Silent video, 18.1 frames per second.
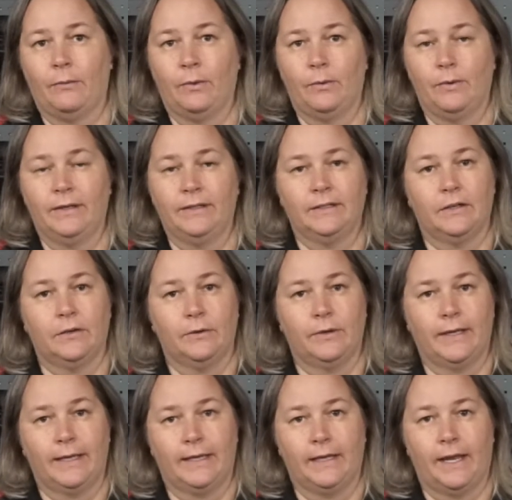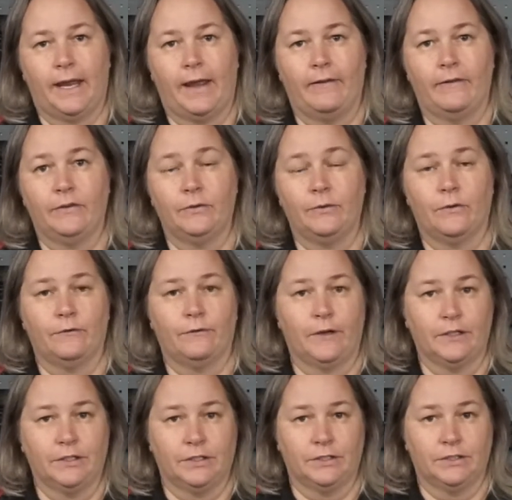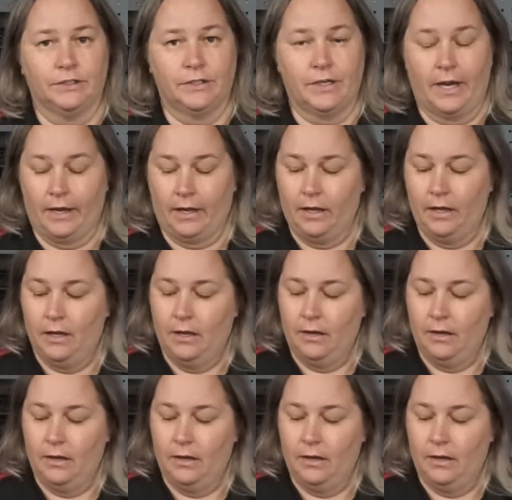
we want to go ahead and do a function check.